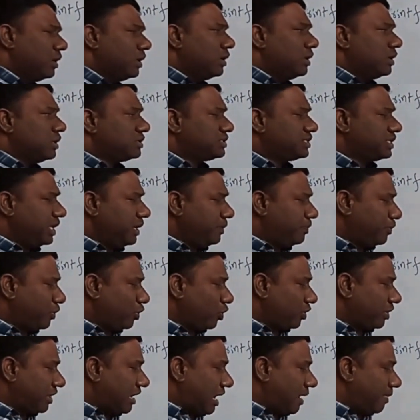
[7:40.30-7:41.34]
C
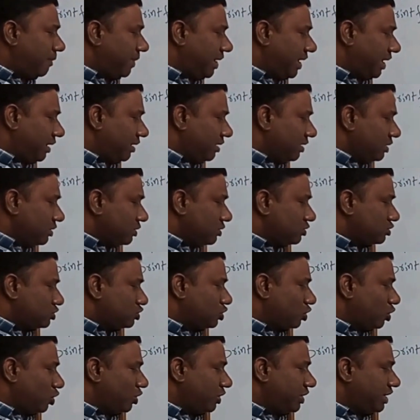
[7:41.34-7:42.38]
programming.
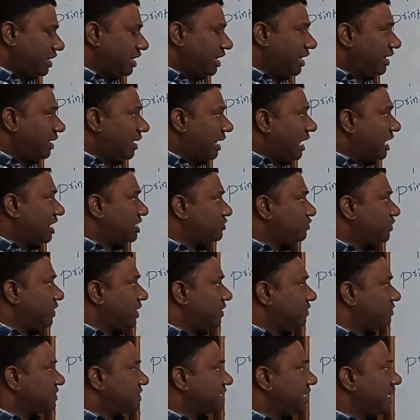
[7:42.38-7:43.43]
So here, as we
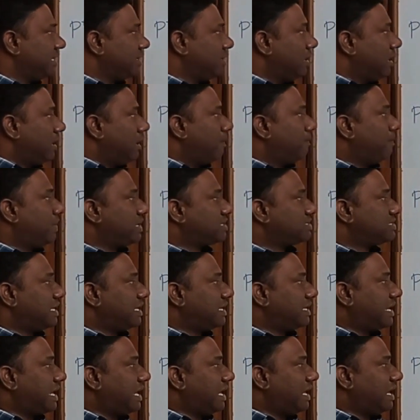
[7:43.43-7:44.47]
have seen,
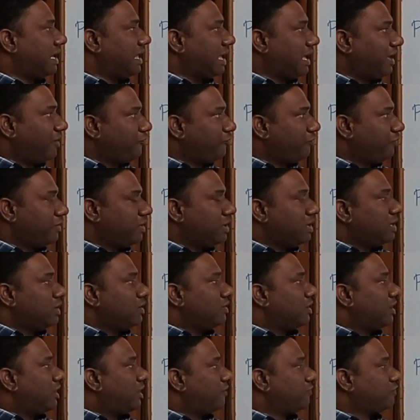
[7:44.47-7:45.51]
percentile
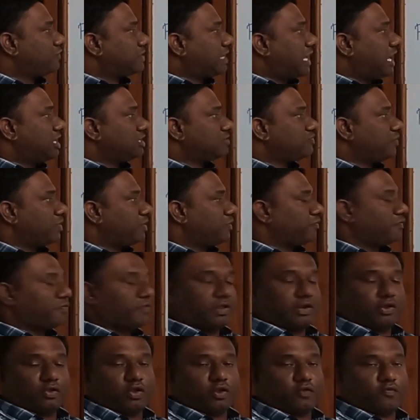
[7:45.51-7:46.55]
f stands for
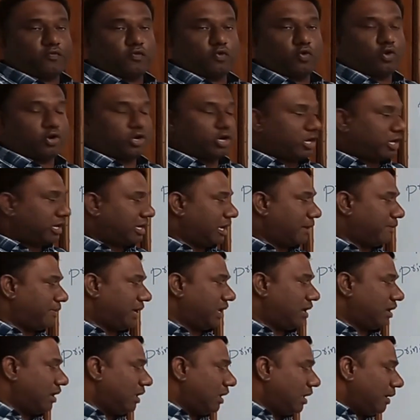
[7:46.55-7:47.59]
your float or
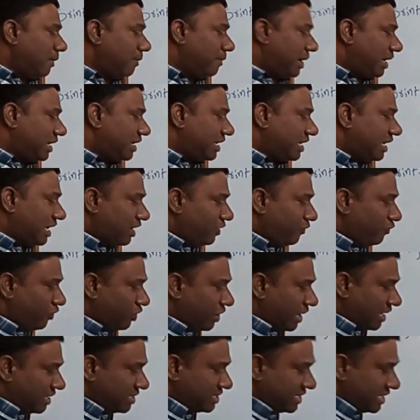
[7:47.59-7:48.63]
double. But here, if you
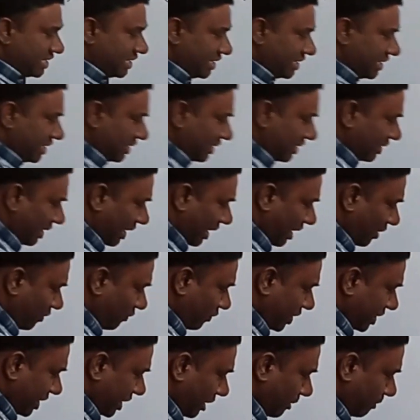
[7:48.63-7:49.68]
can see here, I have
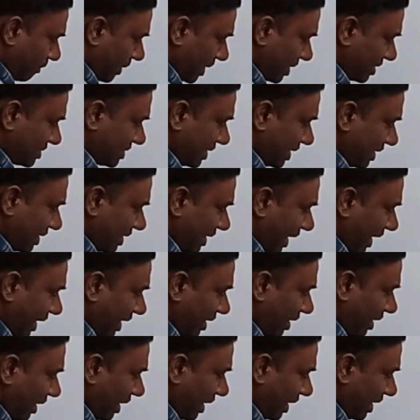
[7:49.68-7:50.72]
written
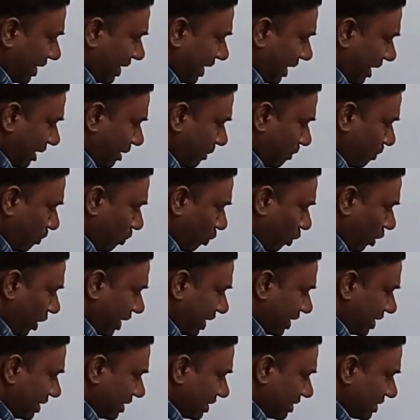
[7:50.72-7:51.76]
percentile
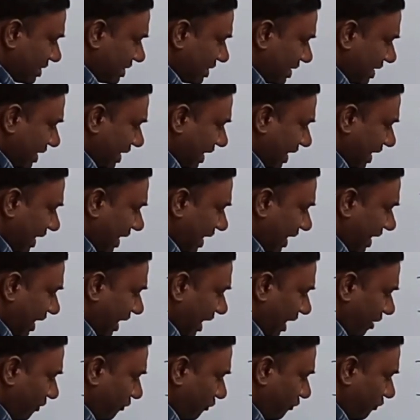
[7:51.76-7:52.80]

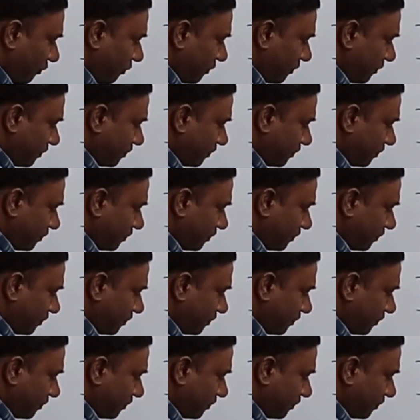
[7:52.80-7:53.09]
10.3f.